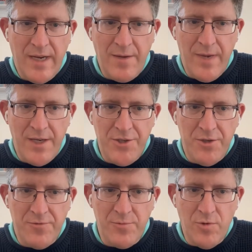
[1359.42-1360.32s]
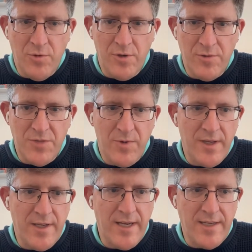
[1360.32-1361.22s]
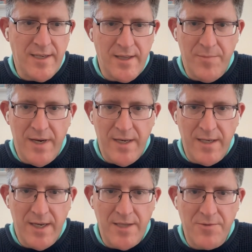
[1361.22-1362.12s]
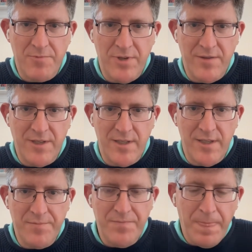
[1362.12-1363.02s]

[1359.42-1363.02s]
Mike Mangione from Gore was one of the guests on the podcast previously.